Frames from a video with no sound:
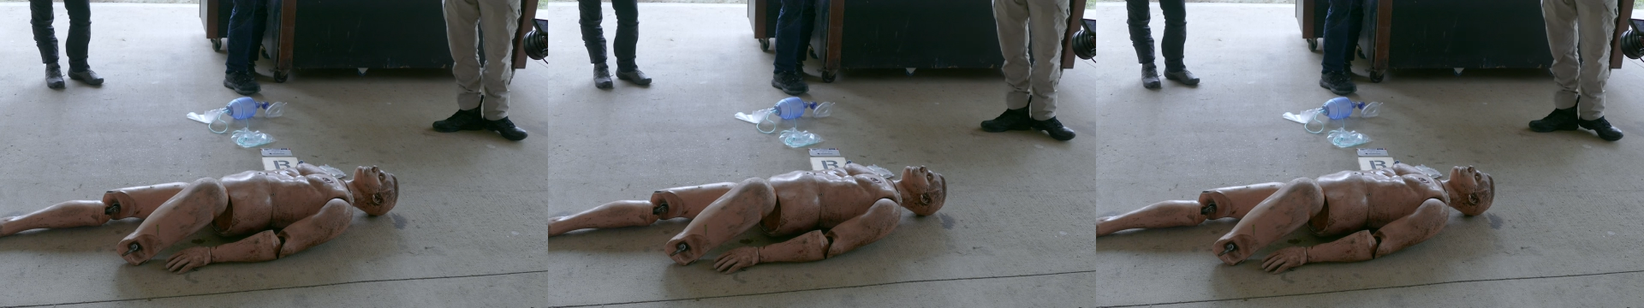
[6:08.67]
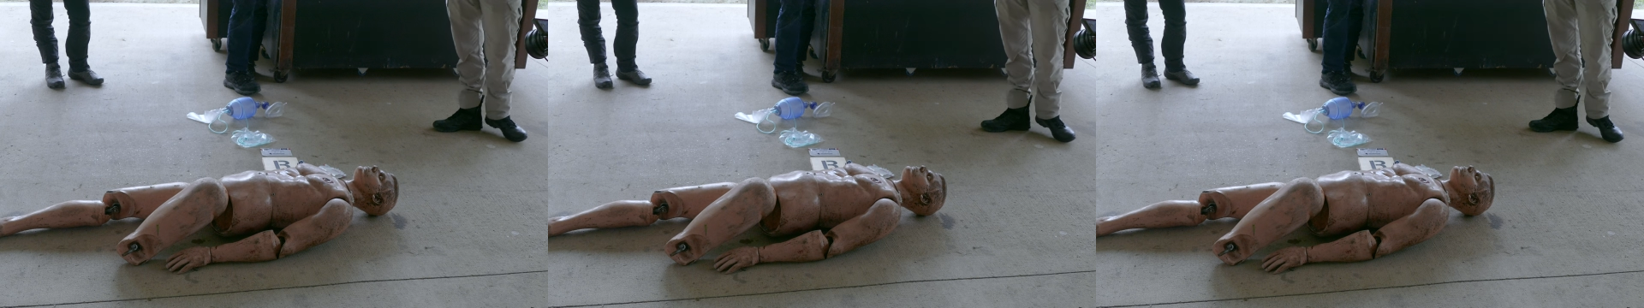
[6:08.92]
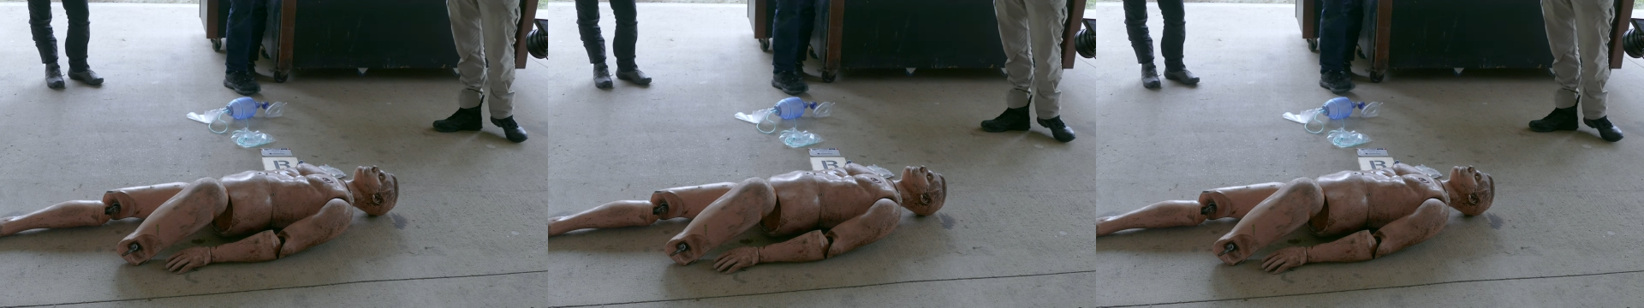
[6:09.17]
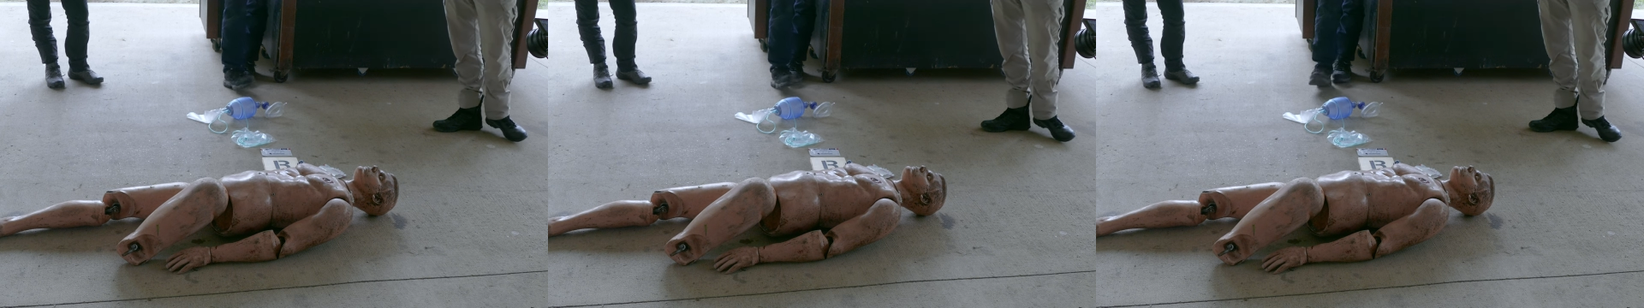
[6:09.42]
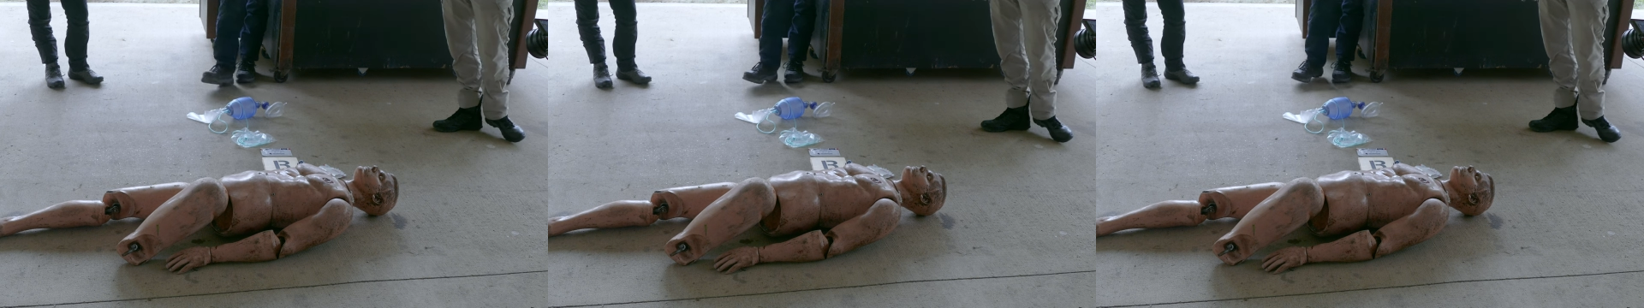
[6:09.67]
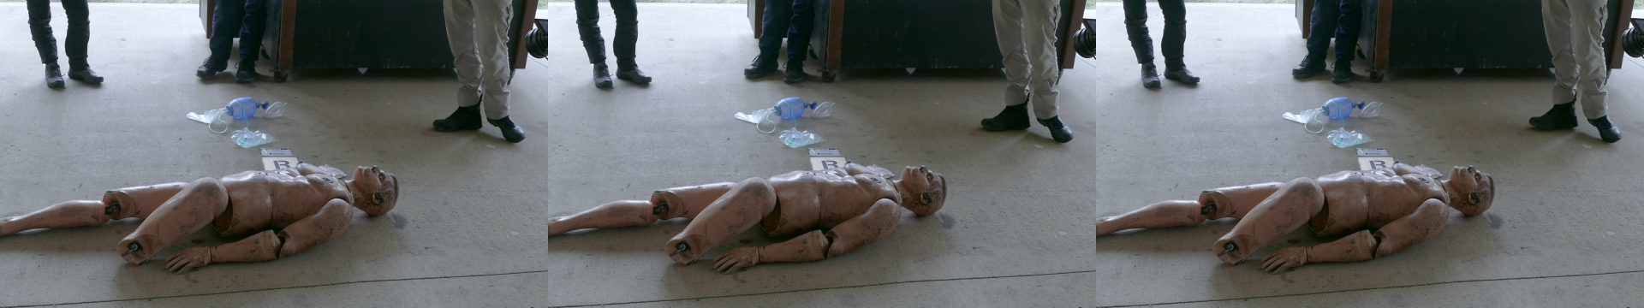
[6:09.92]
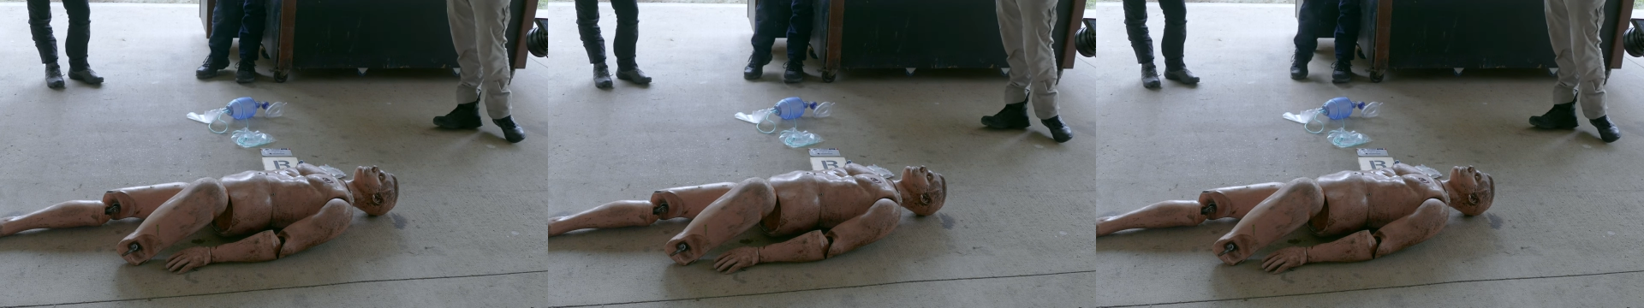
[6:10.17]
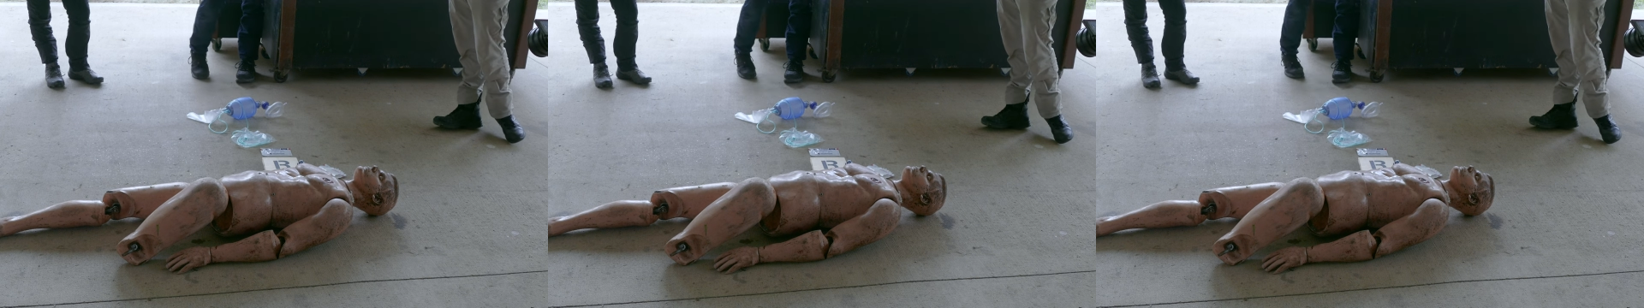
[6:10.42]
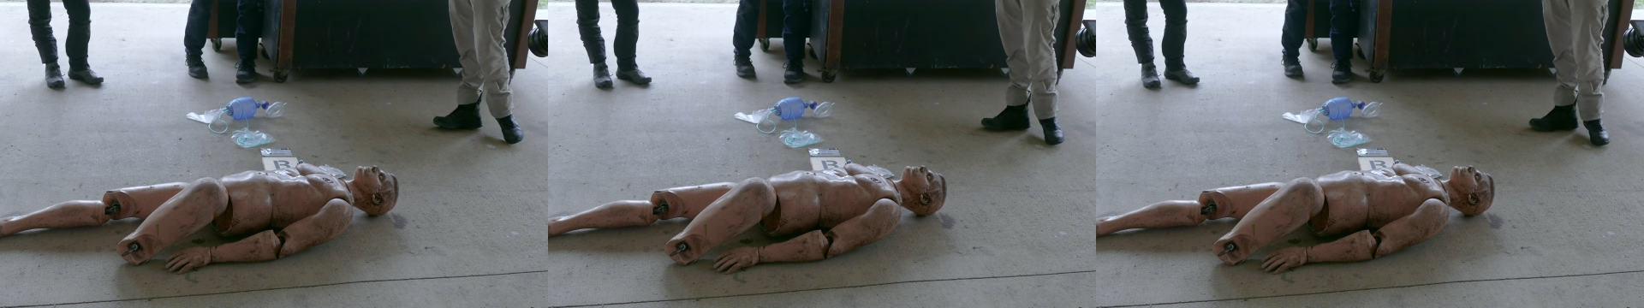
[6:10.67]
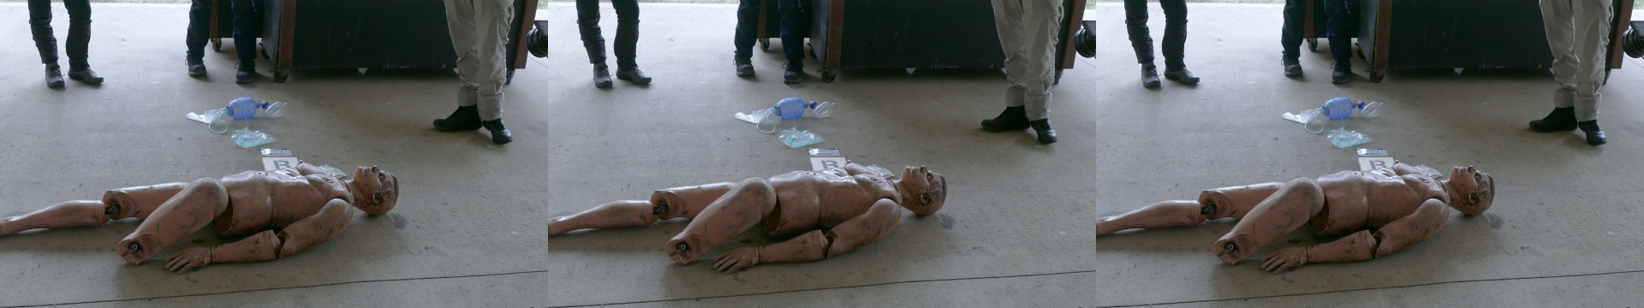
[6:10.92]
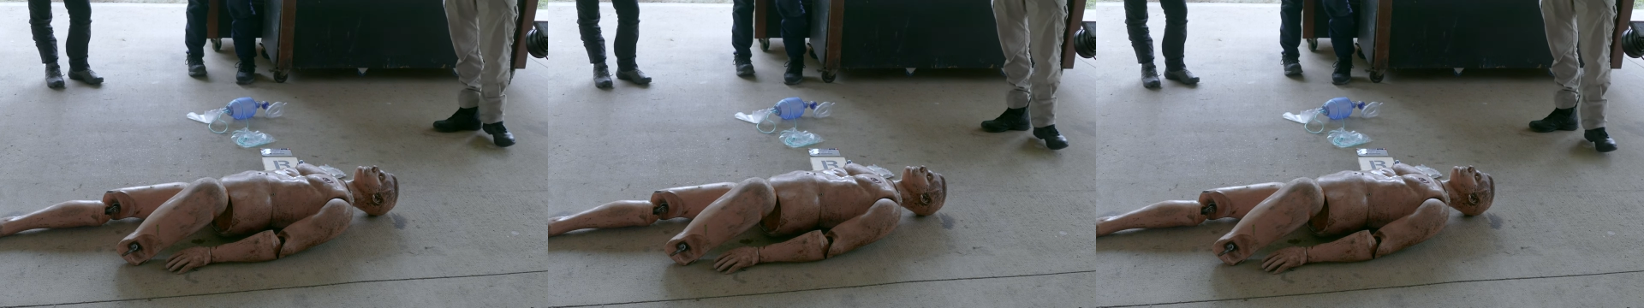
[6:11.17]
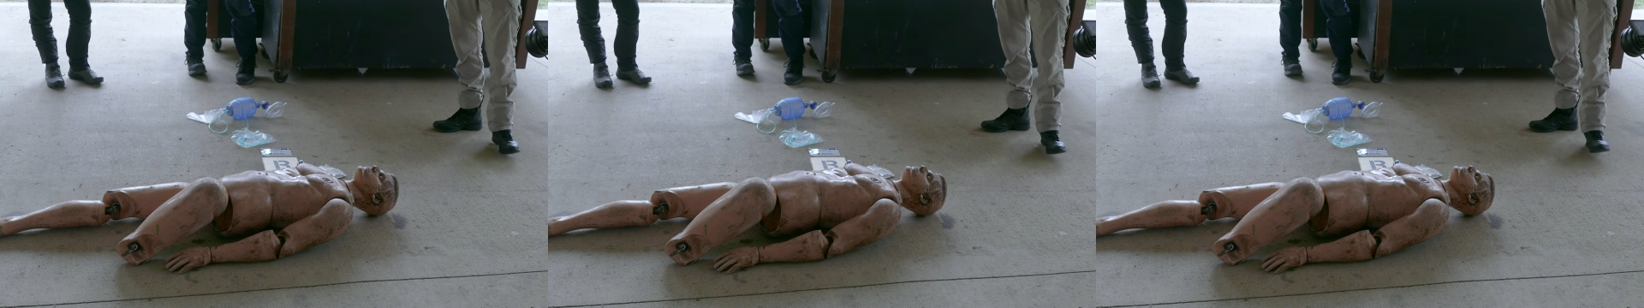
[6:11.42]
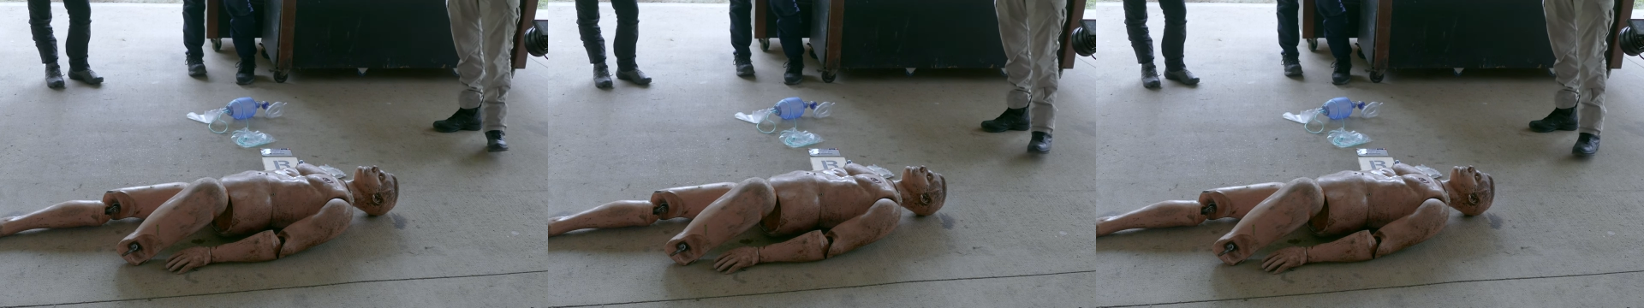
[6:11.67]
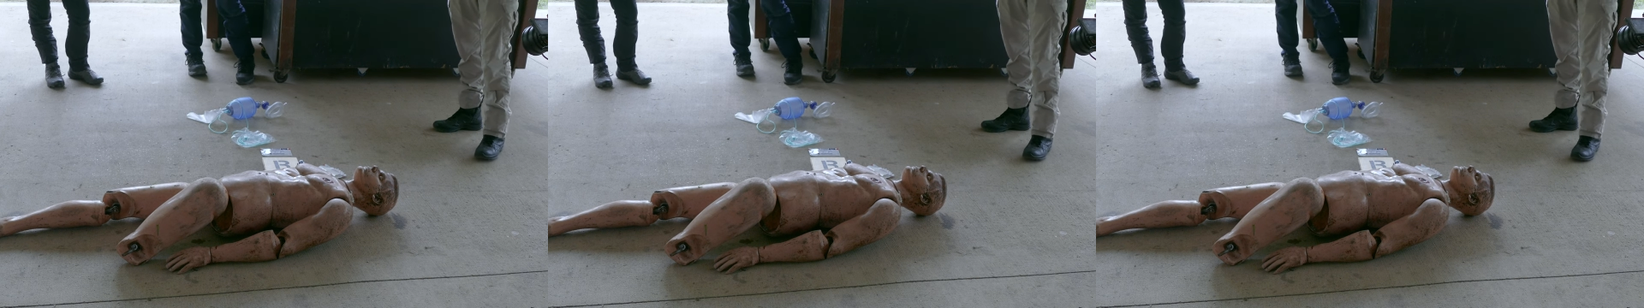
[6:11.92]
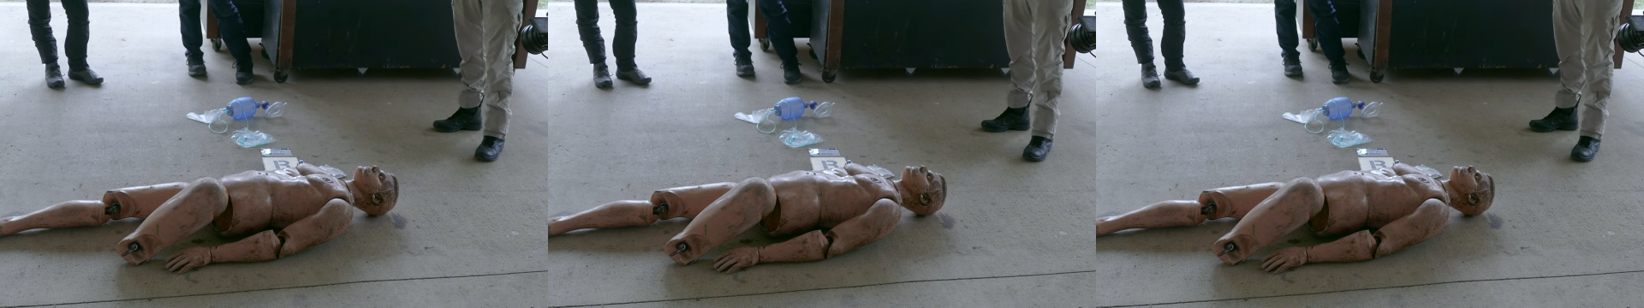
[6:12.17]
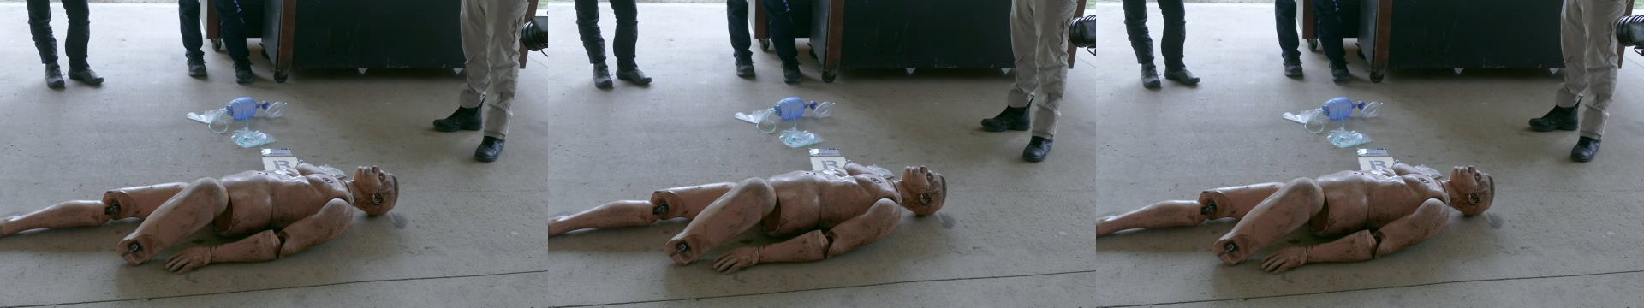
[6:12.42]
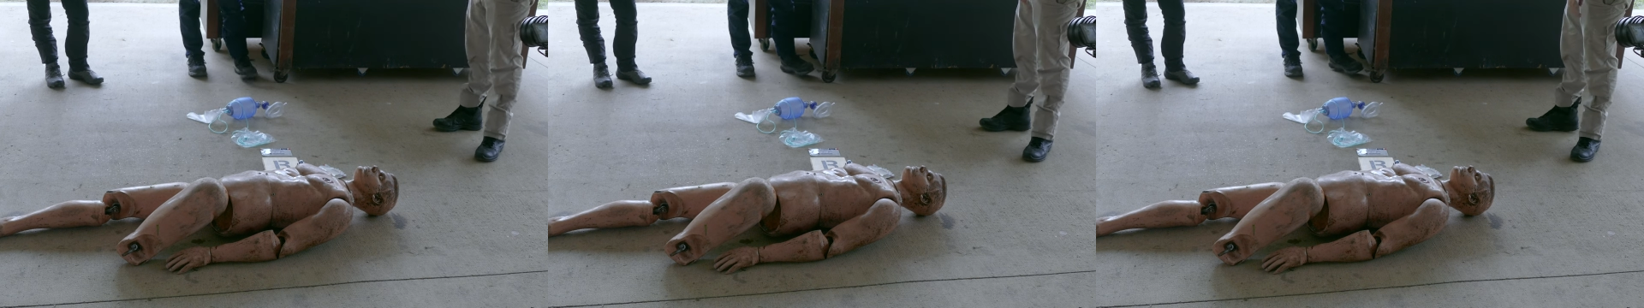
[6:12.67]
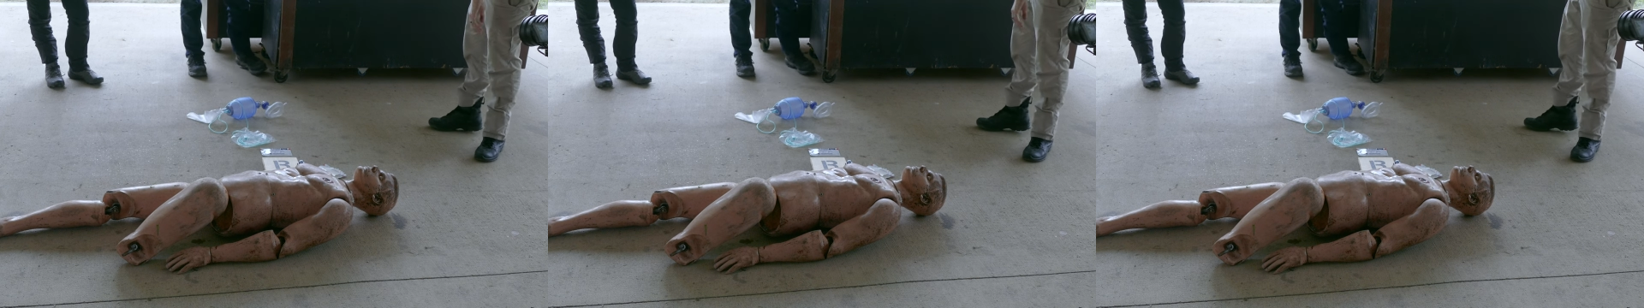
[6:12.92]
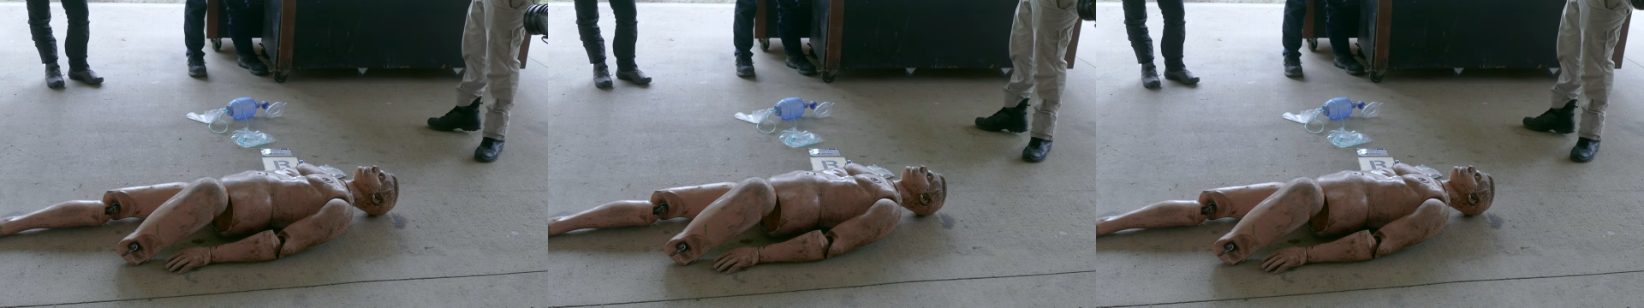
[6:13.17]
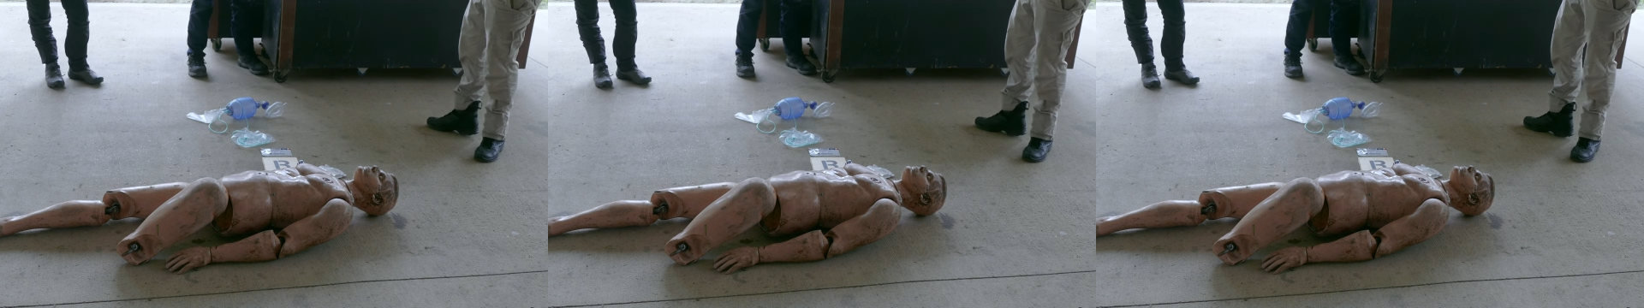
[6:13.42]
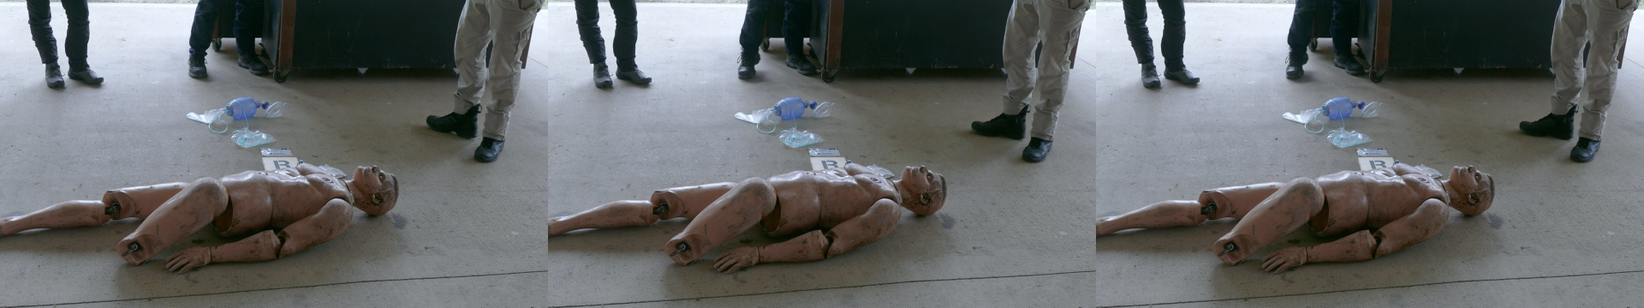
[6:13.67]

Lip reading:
No face is visible, so there are no lips to read.